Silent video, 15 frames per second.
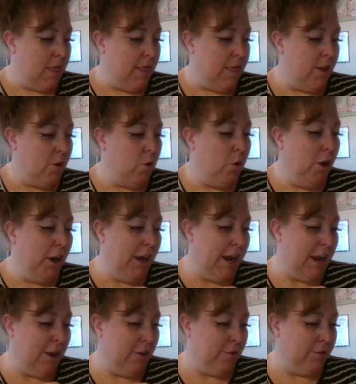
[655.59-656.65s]
The
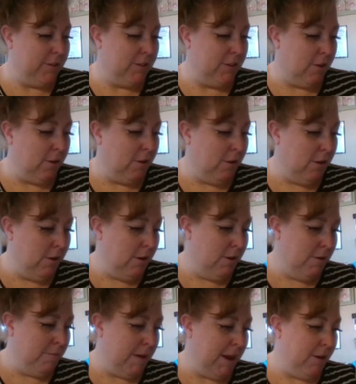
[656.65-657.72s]
Oreos.
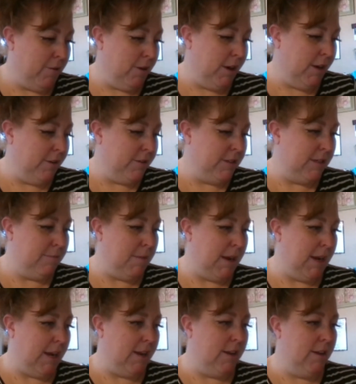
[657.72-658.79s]
Oh, my Oreos and
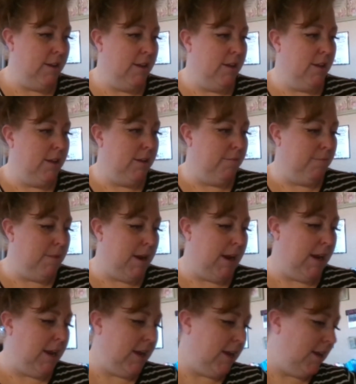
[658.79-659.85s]
my my
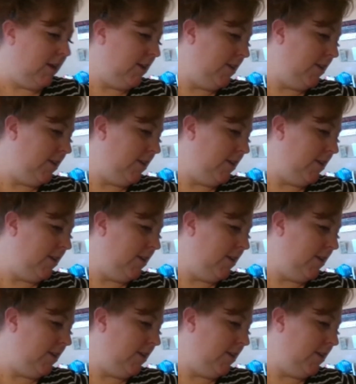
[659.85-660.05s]
uh,